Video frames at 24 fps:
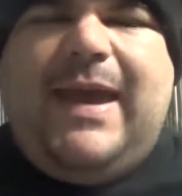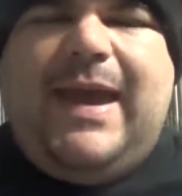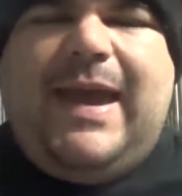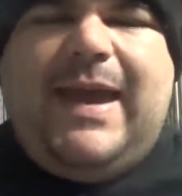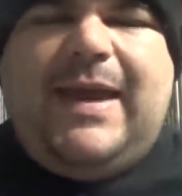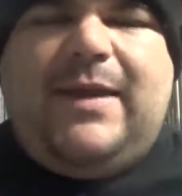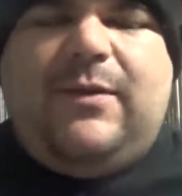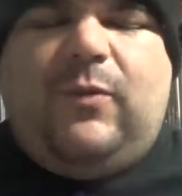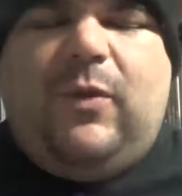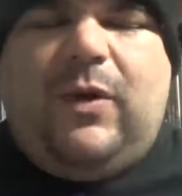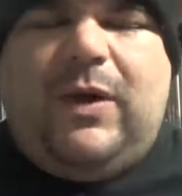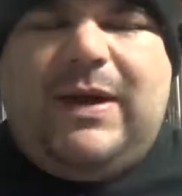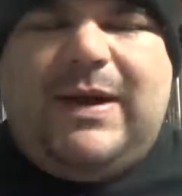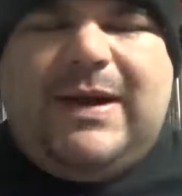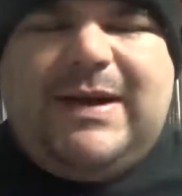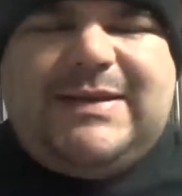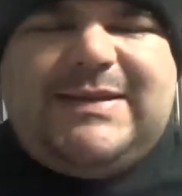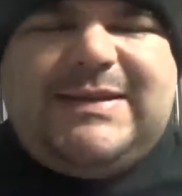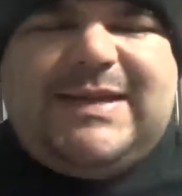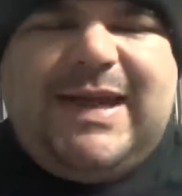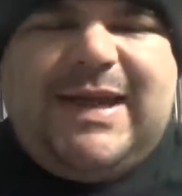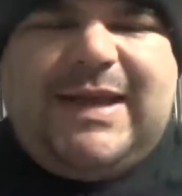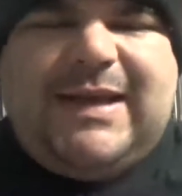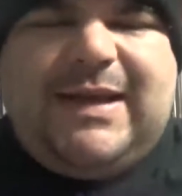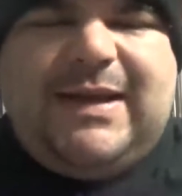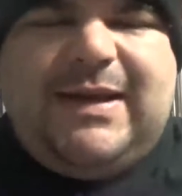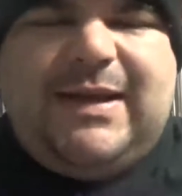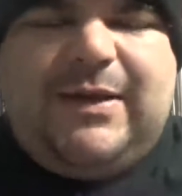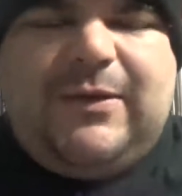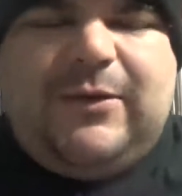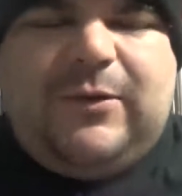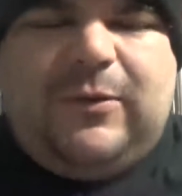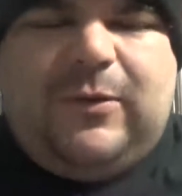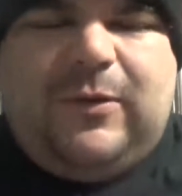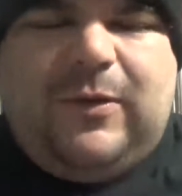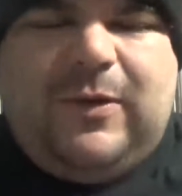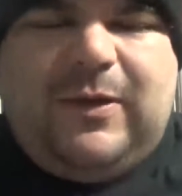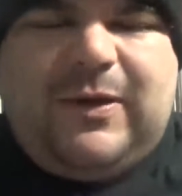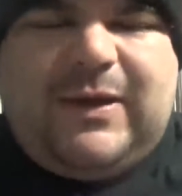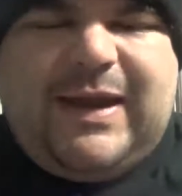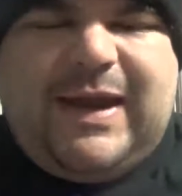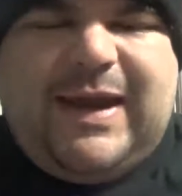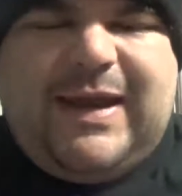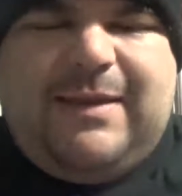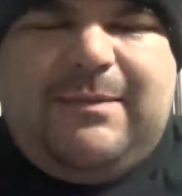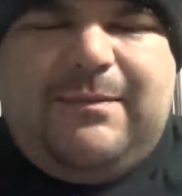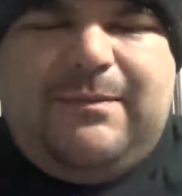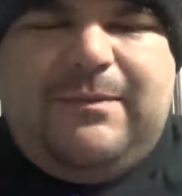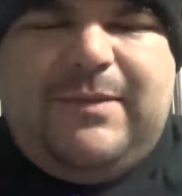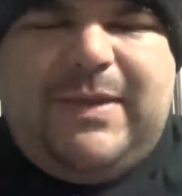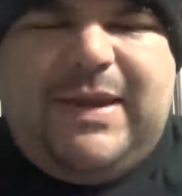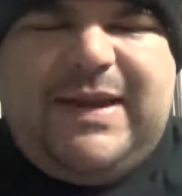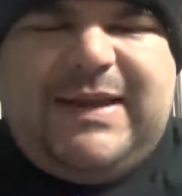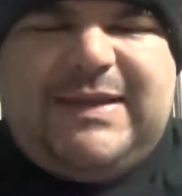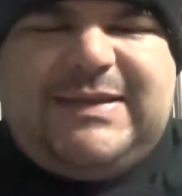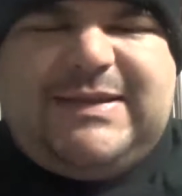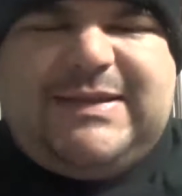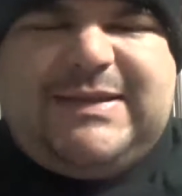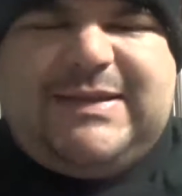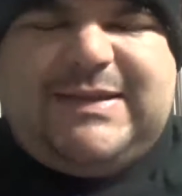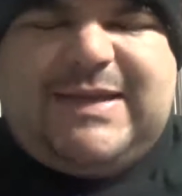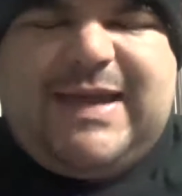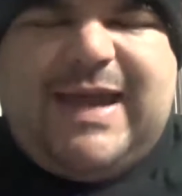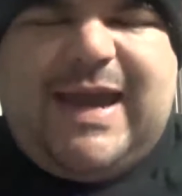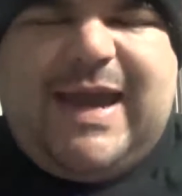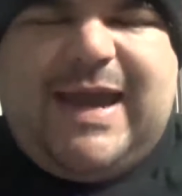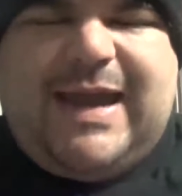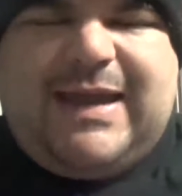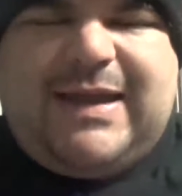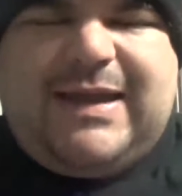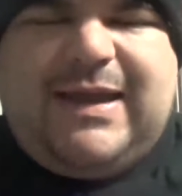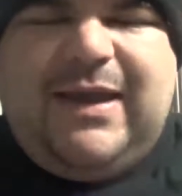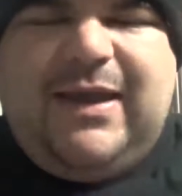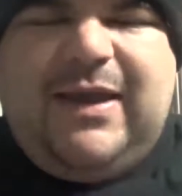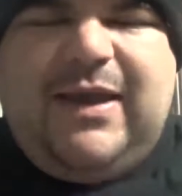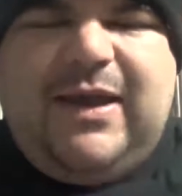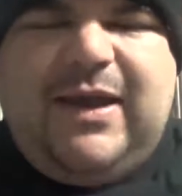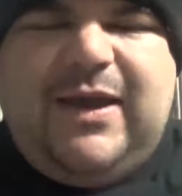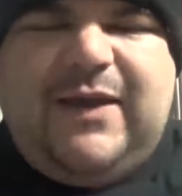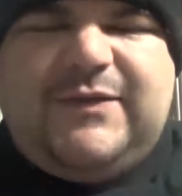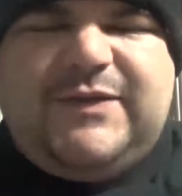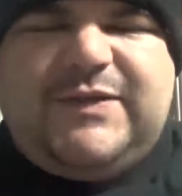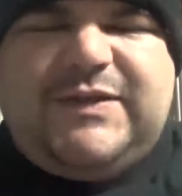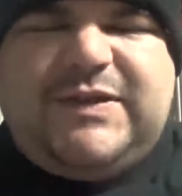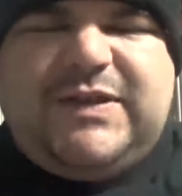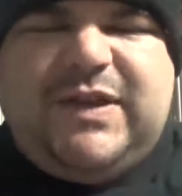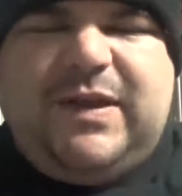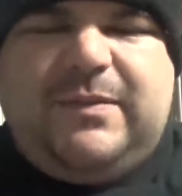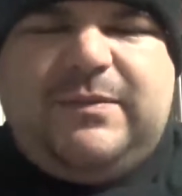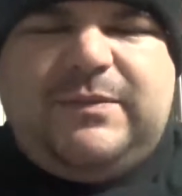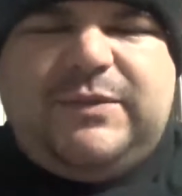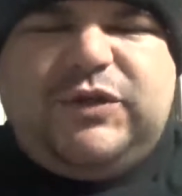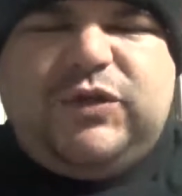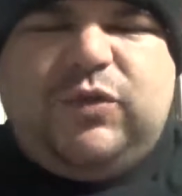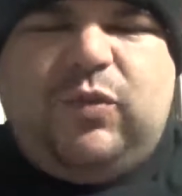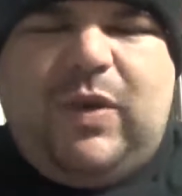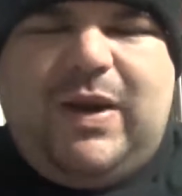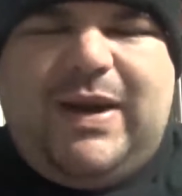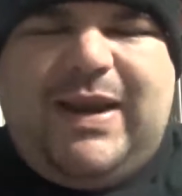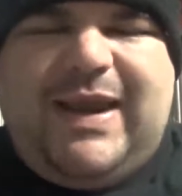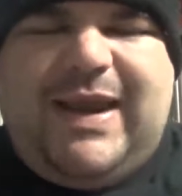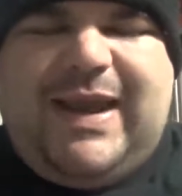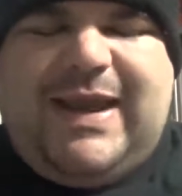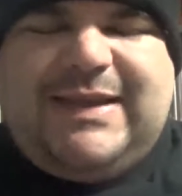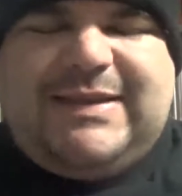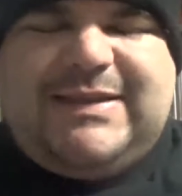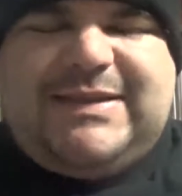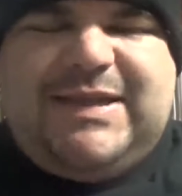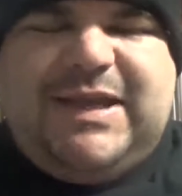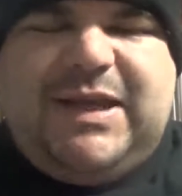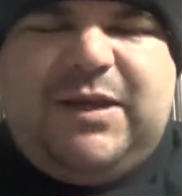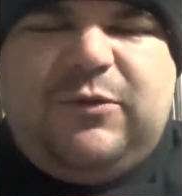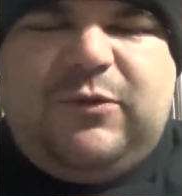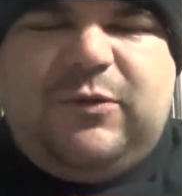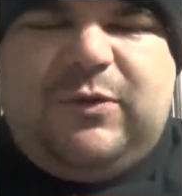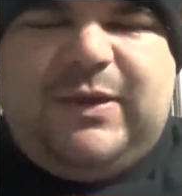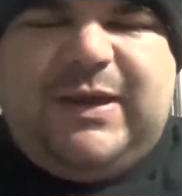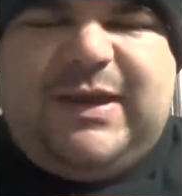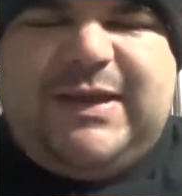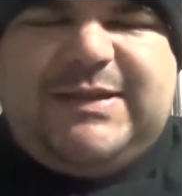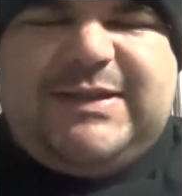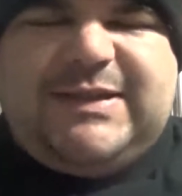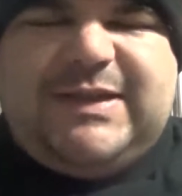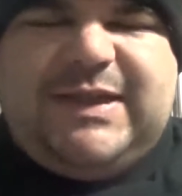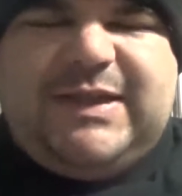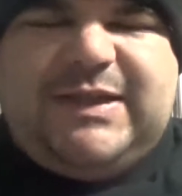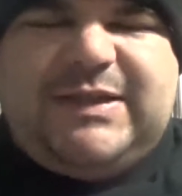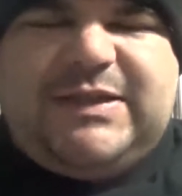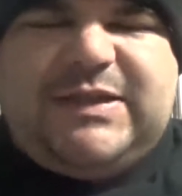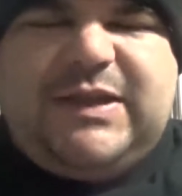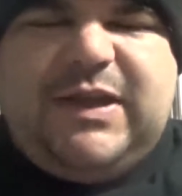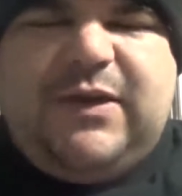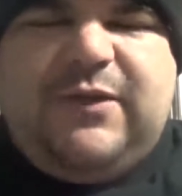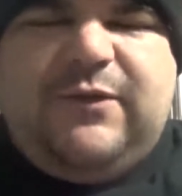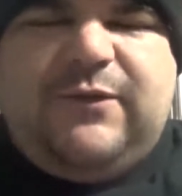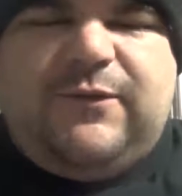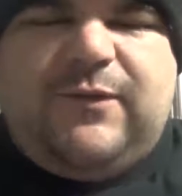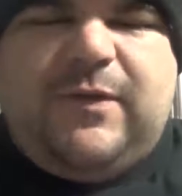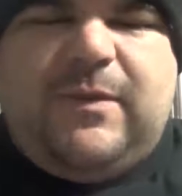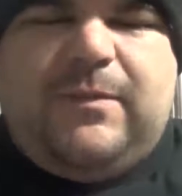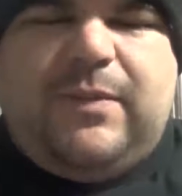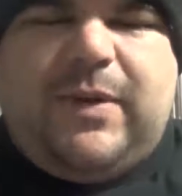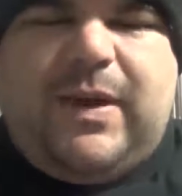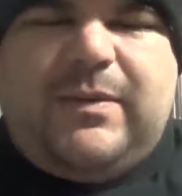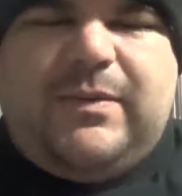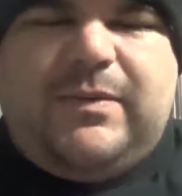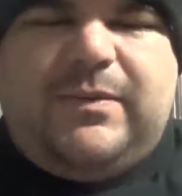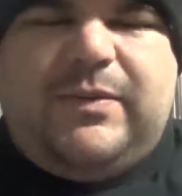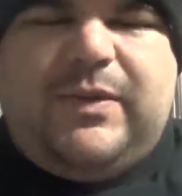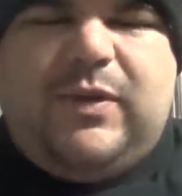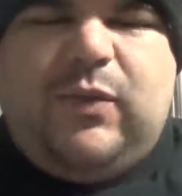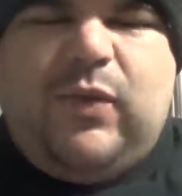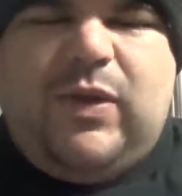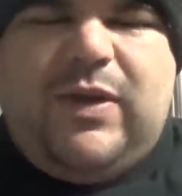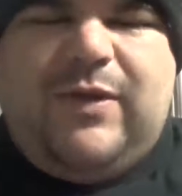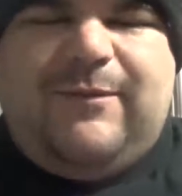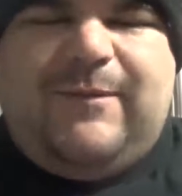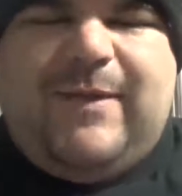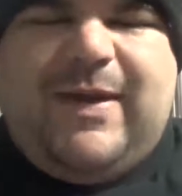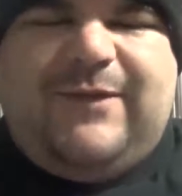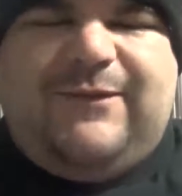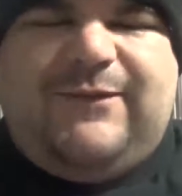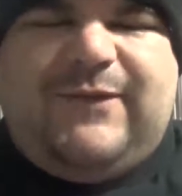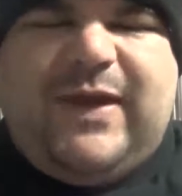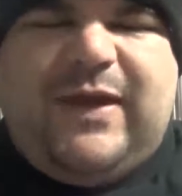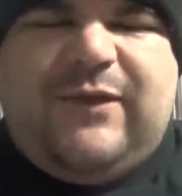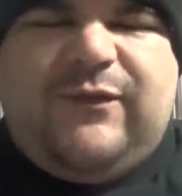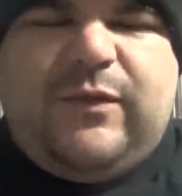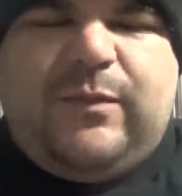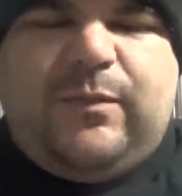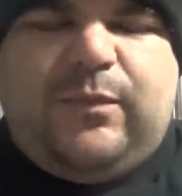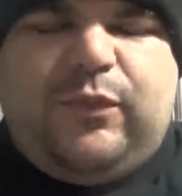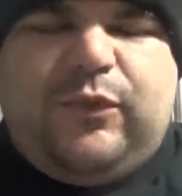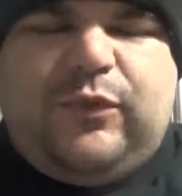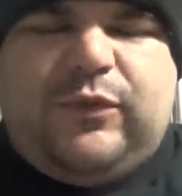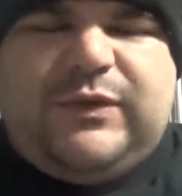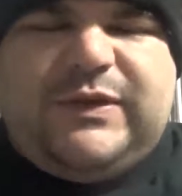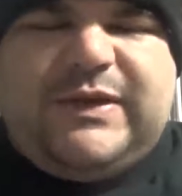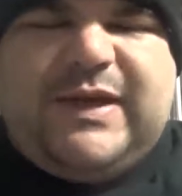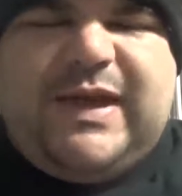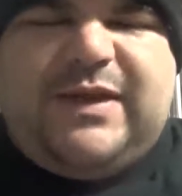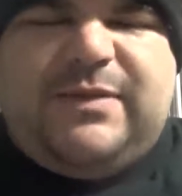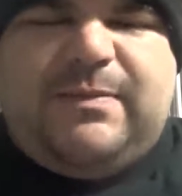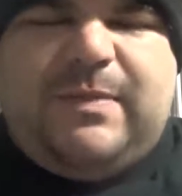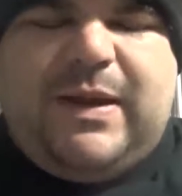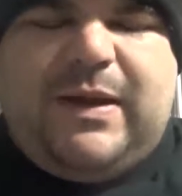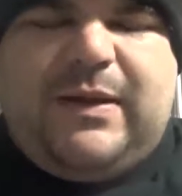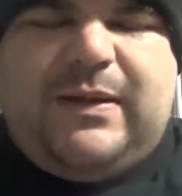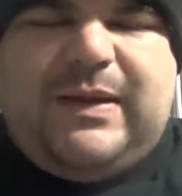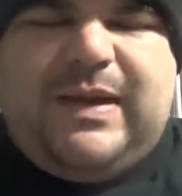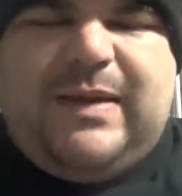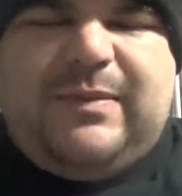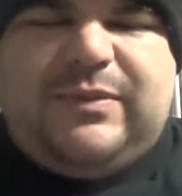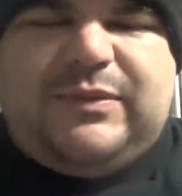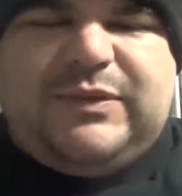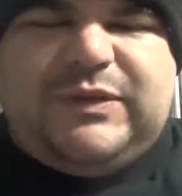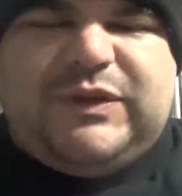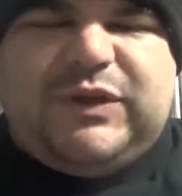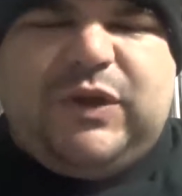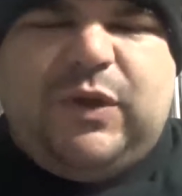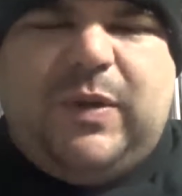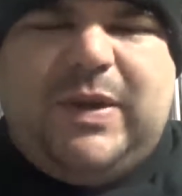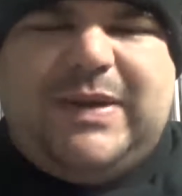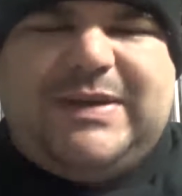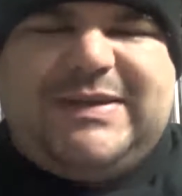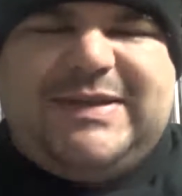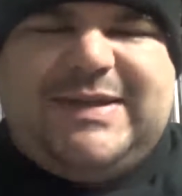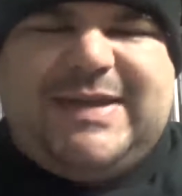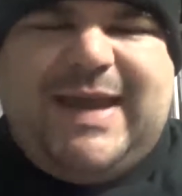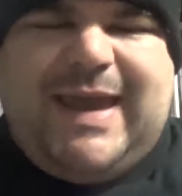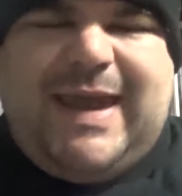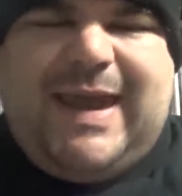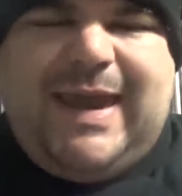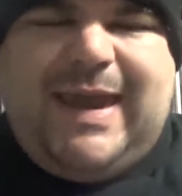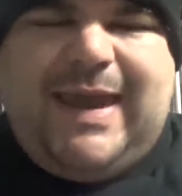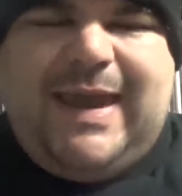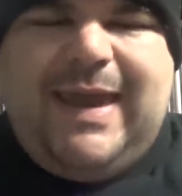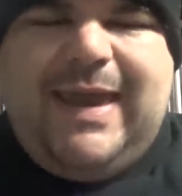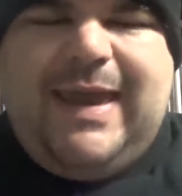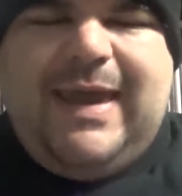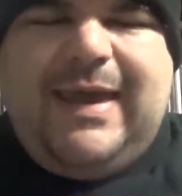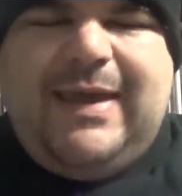and we're going to take another look at a mini stack of some 2018 releases from probably one of my favorite brutal death metal labels going today,